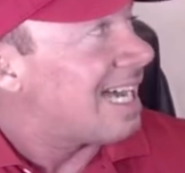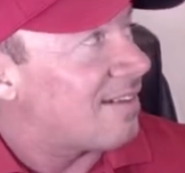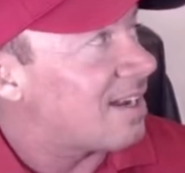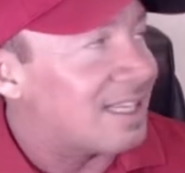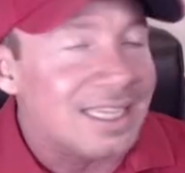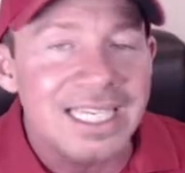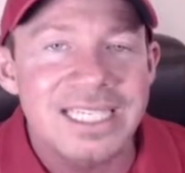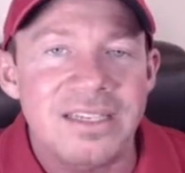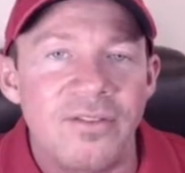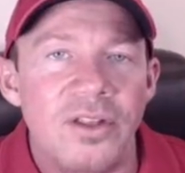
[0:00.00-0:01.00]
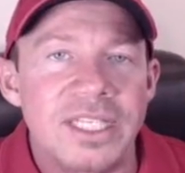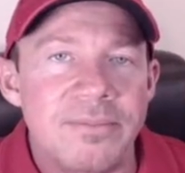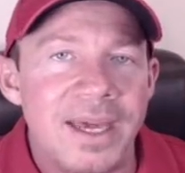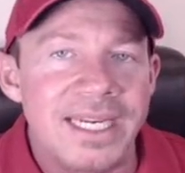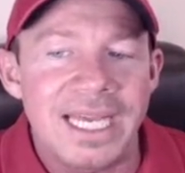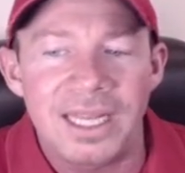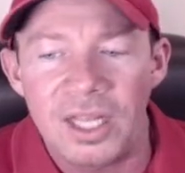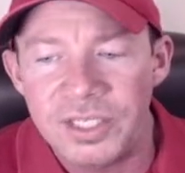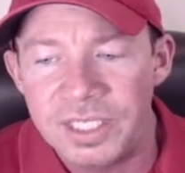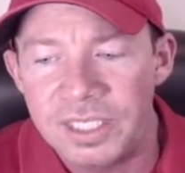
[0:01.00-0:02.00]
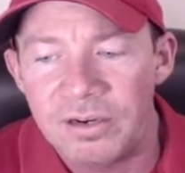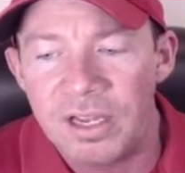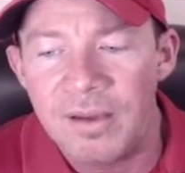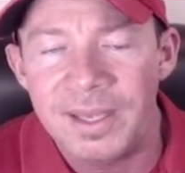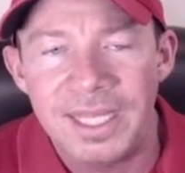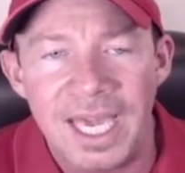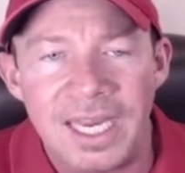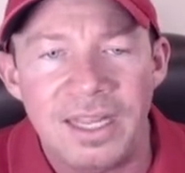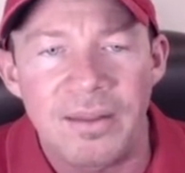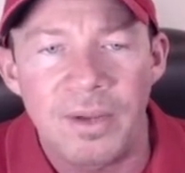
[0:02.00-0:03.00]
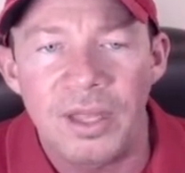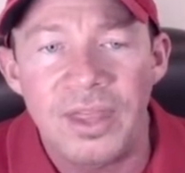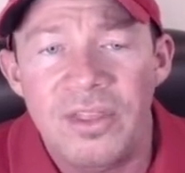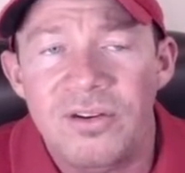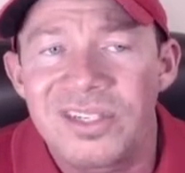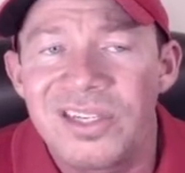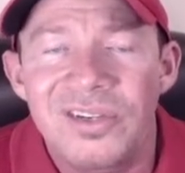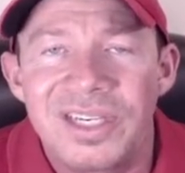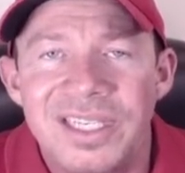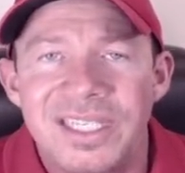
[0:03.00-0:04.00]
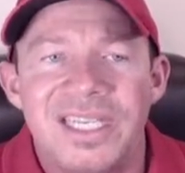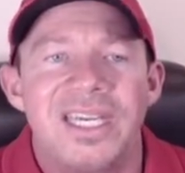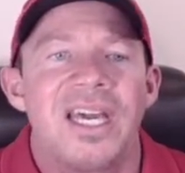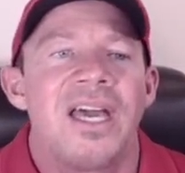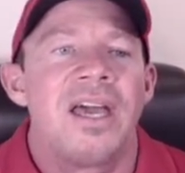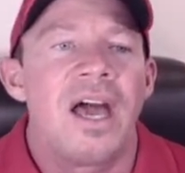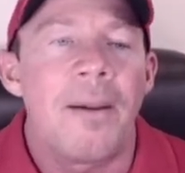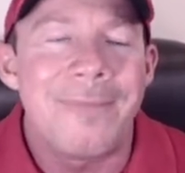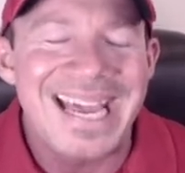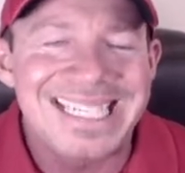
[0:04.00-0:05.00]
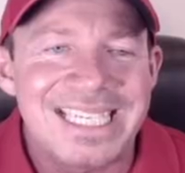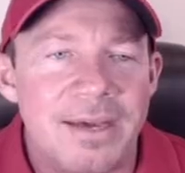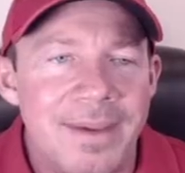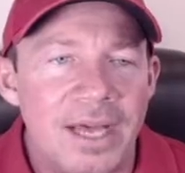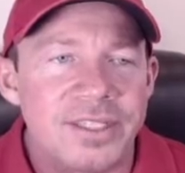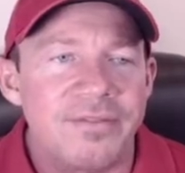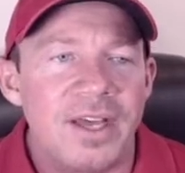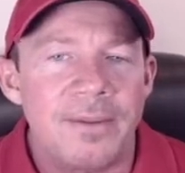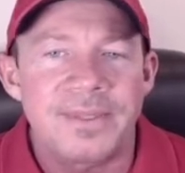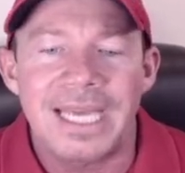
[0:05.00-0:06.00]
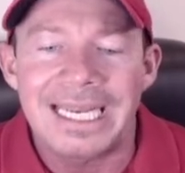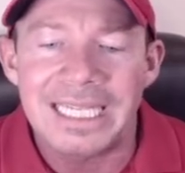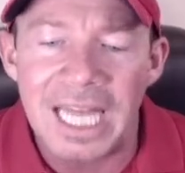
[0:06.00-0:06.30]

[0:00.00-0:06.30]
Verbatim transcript: I've got a list of all these mainnet launches that are coming the end of the month, and they're still going to see amazing amounts of upside.